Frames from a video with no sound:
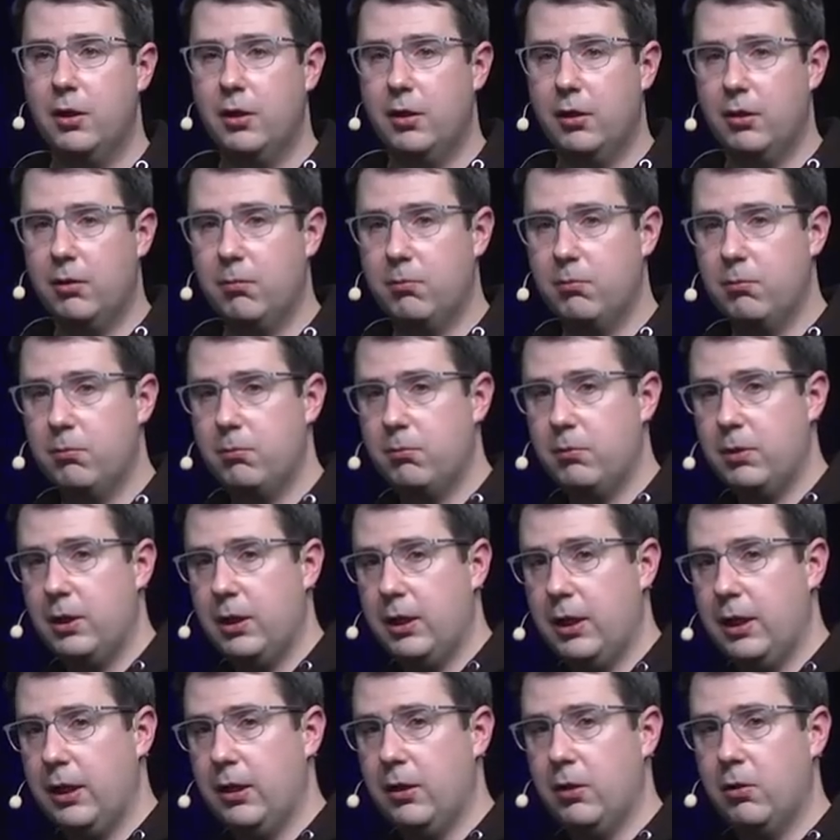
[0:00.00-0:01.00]
Um,
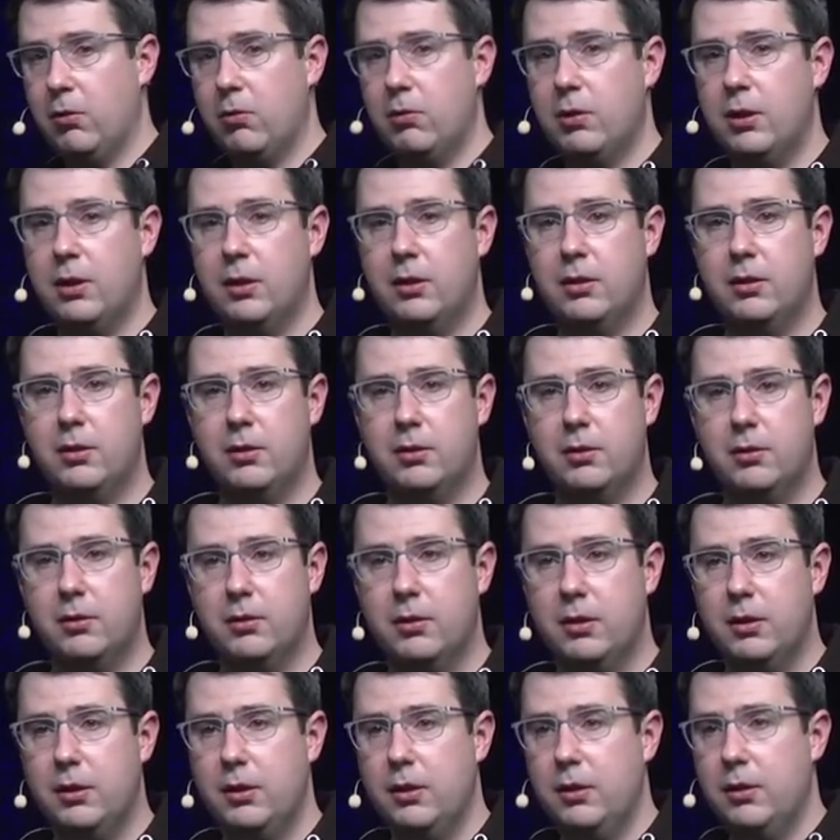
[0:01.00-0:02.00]
I know that
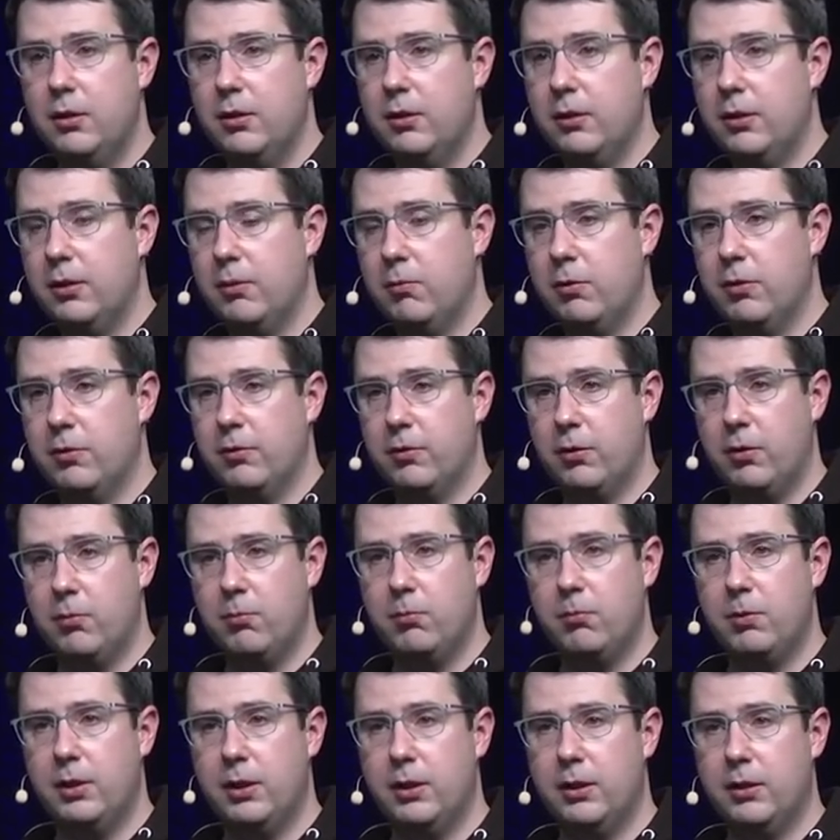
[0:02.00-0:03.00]
there were
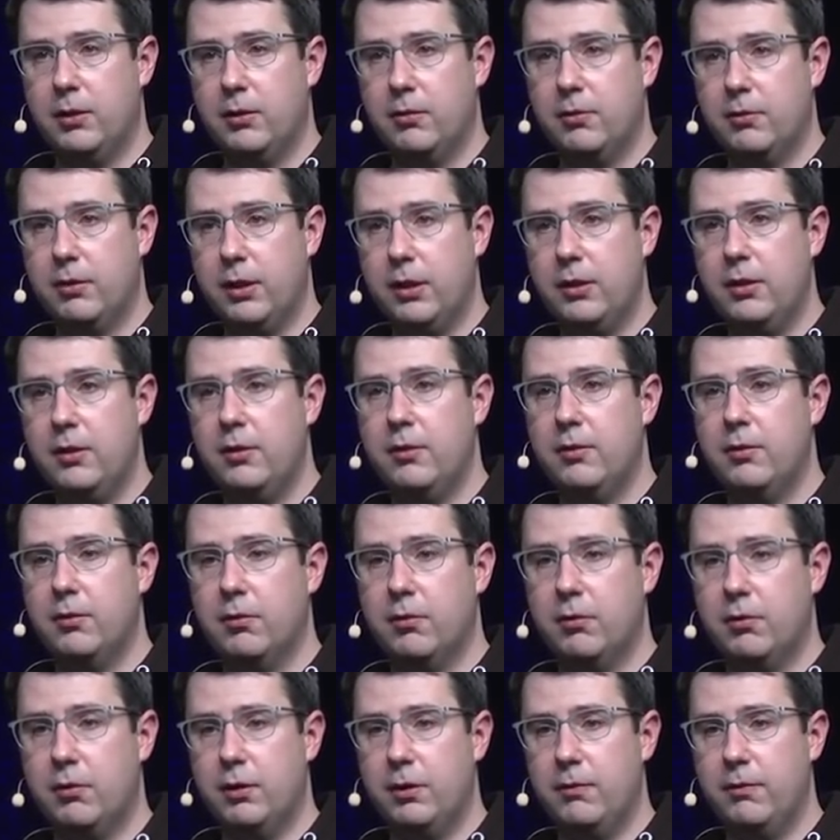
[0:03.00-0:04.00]
some like studies
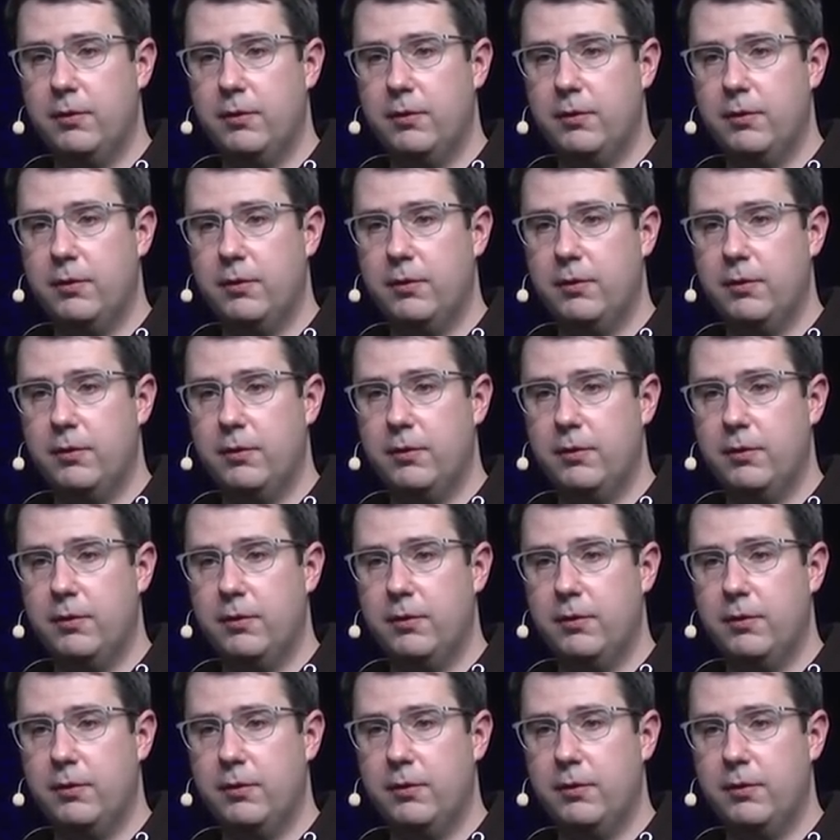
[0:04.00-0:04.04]
or